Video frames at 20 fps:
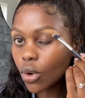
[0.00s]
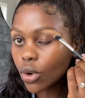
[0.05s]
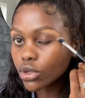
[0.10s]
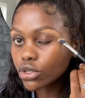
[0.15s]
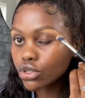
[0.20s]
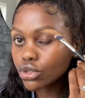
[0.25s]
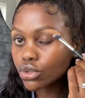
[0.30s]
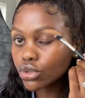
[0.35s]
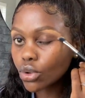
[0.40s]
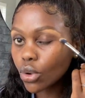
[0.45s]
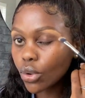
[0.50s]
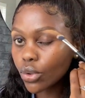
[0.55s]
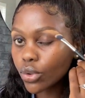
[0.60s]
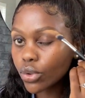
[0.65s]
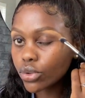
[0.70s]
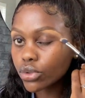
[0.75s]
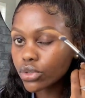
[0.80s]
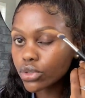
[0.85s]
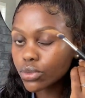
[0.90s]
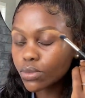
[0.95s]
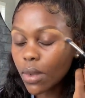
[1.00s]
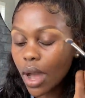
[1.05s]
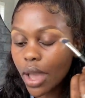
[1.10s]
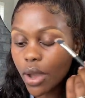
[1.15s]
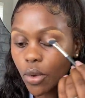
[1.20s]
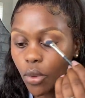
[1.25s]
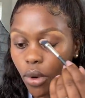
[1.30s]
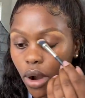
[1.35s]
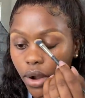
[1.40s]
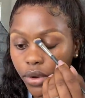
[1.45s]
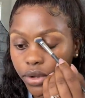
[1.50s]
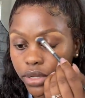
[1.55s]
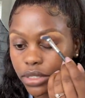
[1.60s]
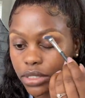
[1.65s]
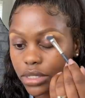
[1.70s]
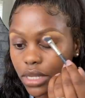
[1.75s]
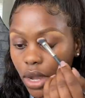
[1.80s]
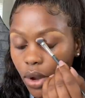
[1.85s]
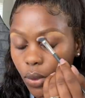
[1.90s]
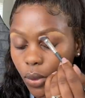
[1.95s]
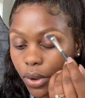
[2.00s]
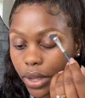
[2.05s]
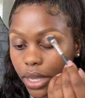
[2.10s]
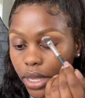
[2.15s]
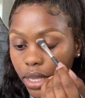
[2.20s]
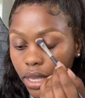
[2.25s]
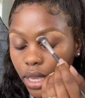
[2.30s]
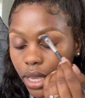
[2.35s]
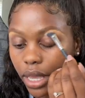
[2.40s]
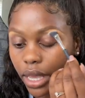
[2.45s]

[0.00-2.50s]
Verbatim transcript: sorrows my worries away